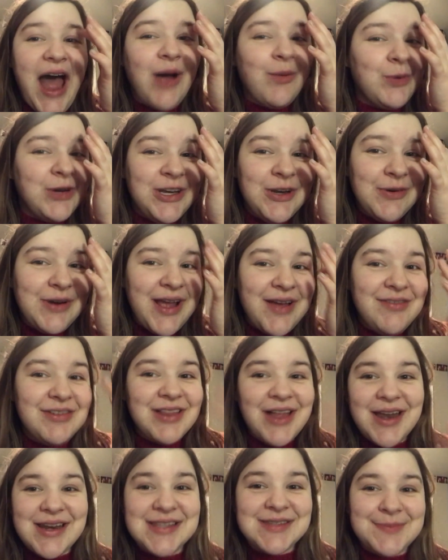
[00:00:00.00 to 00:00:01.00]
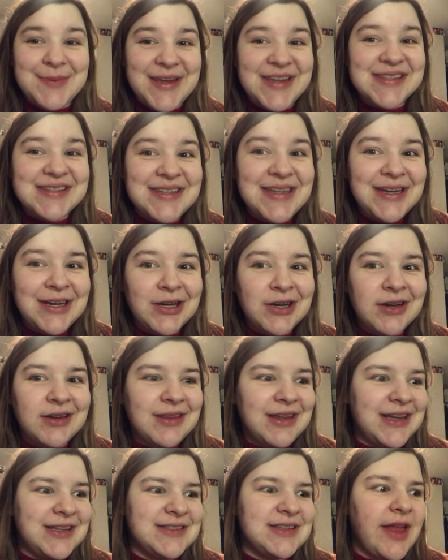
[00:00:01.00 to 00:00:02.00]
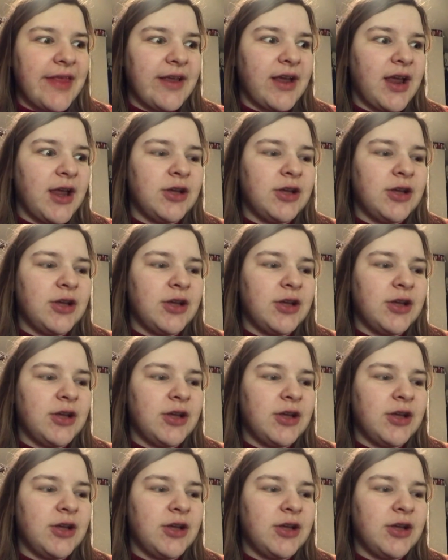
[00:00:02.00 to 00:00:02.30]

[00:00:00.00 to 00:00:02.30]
We don't have a lot of space here. Like it's not like I